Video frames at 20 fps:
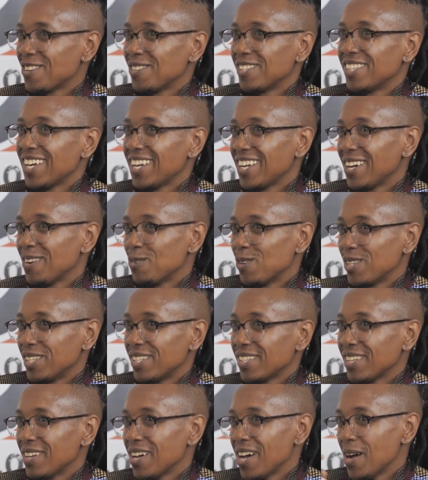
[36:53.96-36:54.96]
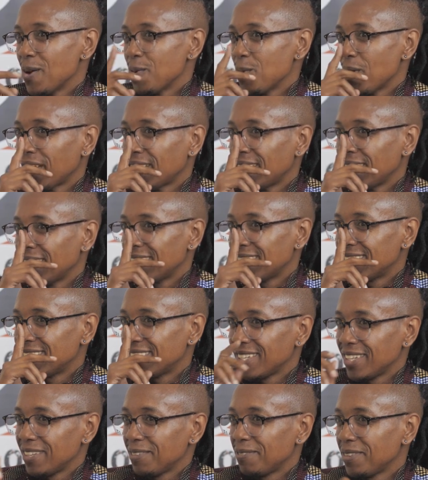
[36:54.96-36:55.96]
Because then I was working at
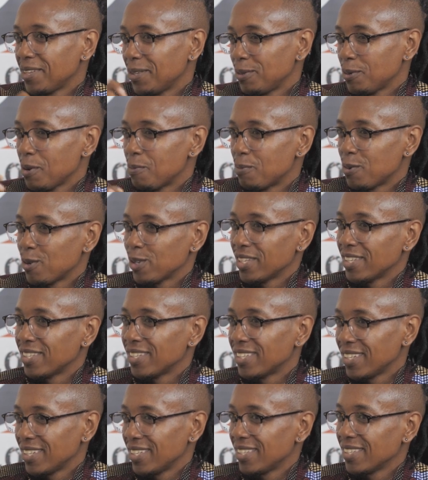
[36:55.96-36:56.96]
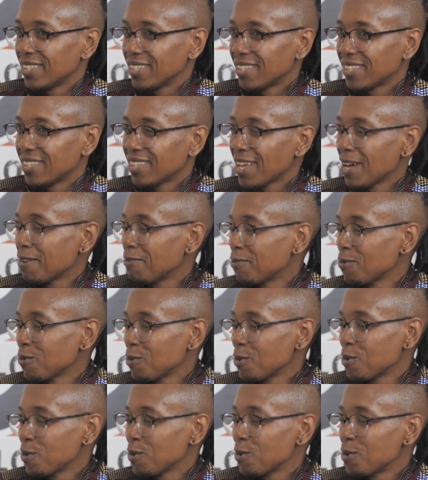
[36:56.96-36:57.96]
SIFE and we were processing stuff
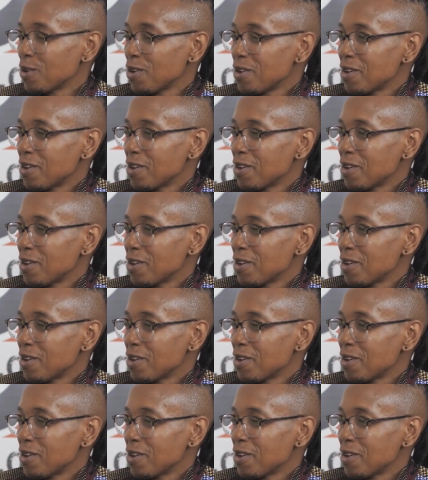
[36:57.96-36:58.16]
for